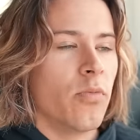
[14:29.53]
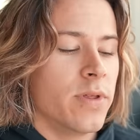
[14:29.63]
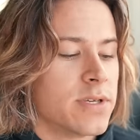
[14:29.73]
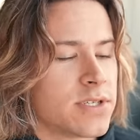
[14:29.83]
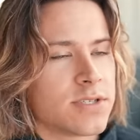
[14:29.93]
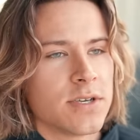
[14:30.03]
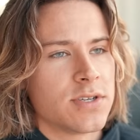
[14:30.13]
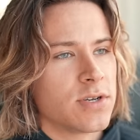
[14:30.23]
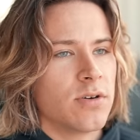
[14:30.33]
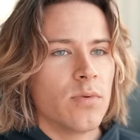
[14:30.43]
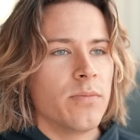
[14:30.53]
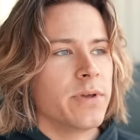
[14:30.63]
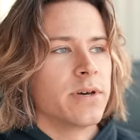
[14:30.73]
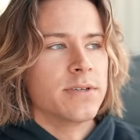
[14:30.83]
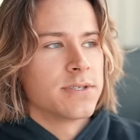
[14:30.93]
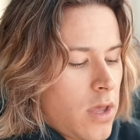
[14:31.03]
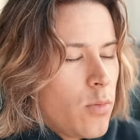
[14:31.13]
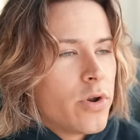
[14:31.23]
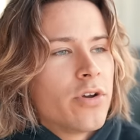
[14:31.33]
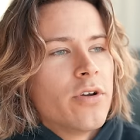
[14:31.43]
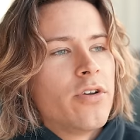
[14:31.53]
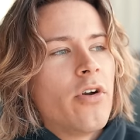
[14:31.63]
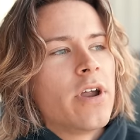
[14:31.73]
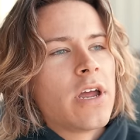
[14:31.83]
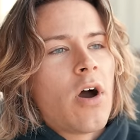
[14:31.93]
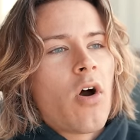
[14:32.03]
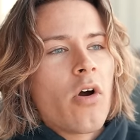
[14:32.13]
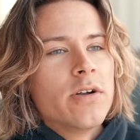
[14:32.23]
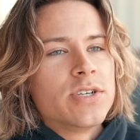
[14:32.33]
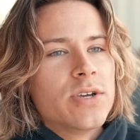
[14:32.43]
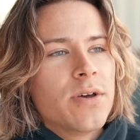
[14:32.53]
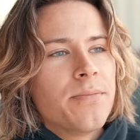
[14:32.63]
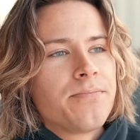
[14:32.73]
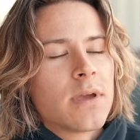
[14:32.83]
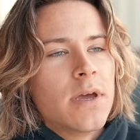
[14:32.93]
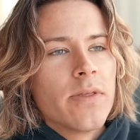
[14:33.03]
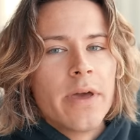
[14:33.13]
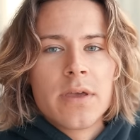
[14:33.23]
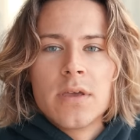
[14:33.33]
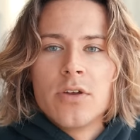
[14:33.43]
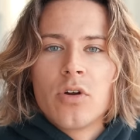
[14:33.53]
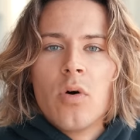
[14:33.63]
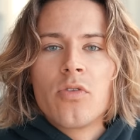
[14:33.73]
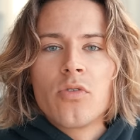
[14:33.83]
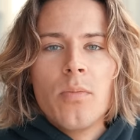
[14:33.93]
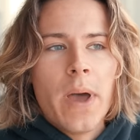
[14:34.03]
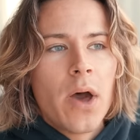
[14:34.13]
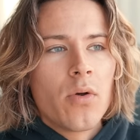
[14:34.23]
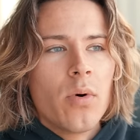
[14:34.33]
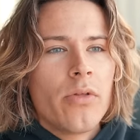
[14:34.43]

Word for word: but this is just such a good one because it, when you're enduring hardship and like you're going through a battle,